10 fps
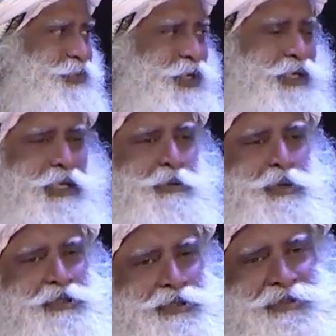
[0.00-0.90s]
on a daily
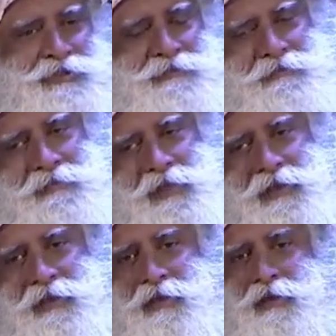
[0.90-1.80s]
basis.
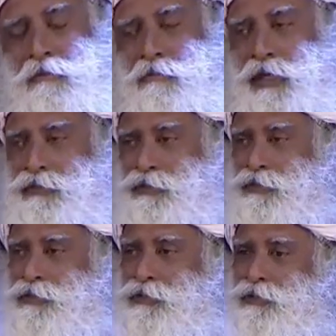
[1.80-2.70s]
But
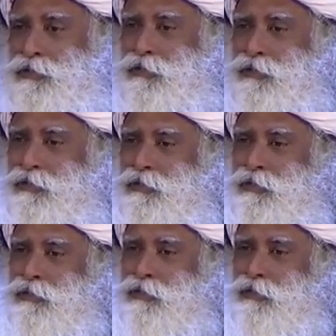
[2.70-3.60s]

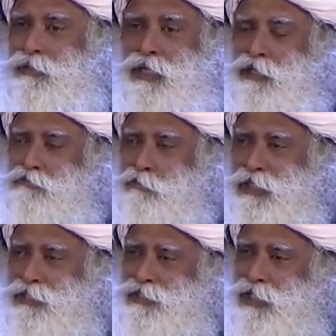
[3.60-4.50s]
knife by
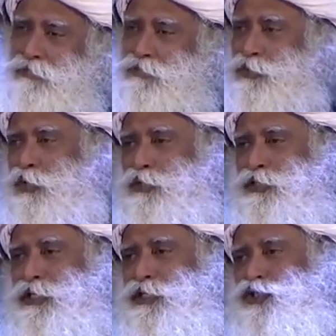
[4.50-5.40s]
itself is not a
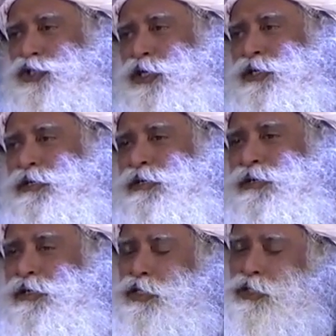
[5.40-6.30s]
danger,
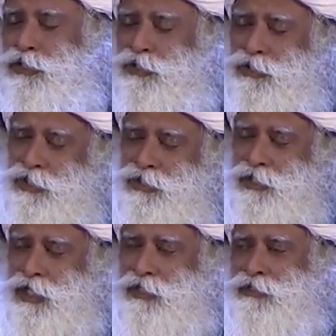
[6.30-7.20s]
it is
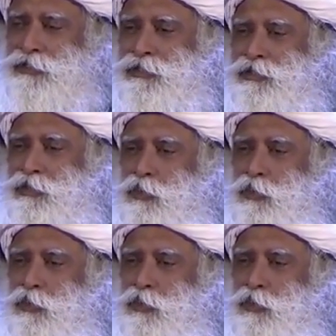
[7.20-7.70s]
just that